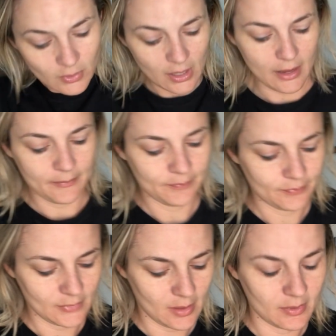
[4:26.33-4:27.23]
Okay,
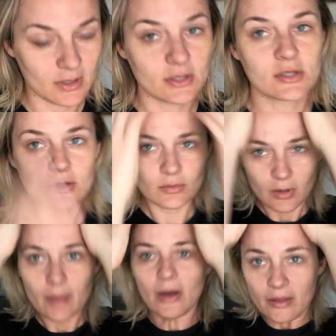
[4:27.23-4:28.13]
I'm gonna
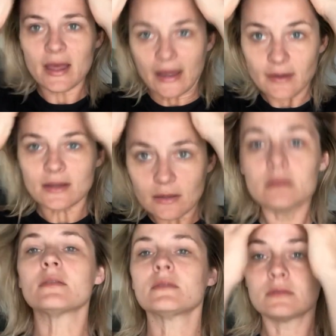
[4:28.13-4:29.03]
scrub all that
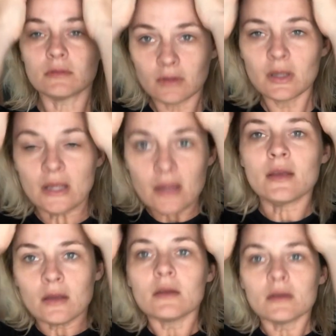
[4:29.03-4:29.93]
in.
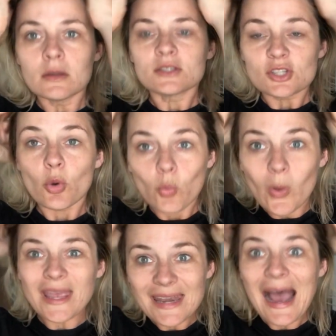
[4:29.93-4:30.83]

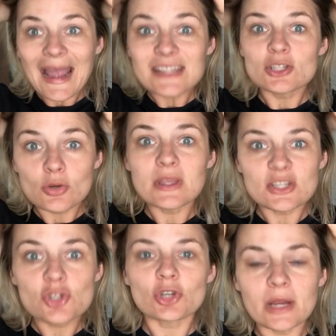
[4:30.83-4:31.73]
So when I do
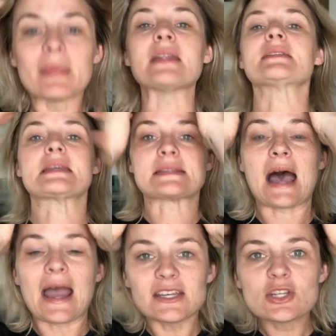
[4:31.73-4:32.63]
these treatments is
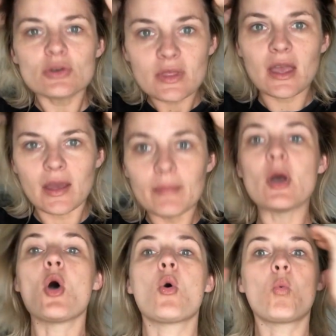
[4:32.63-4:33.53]
I do
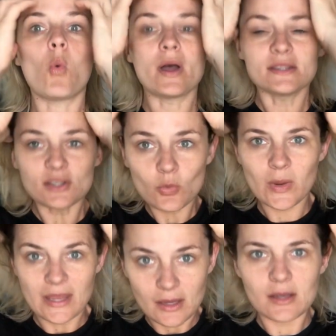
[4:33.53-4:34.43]
them once a
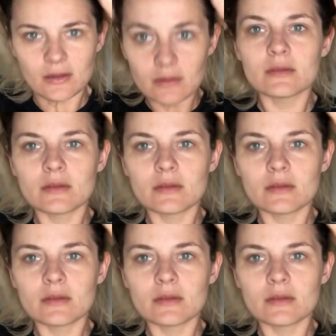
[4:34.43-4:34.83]
week,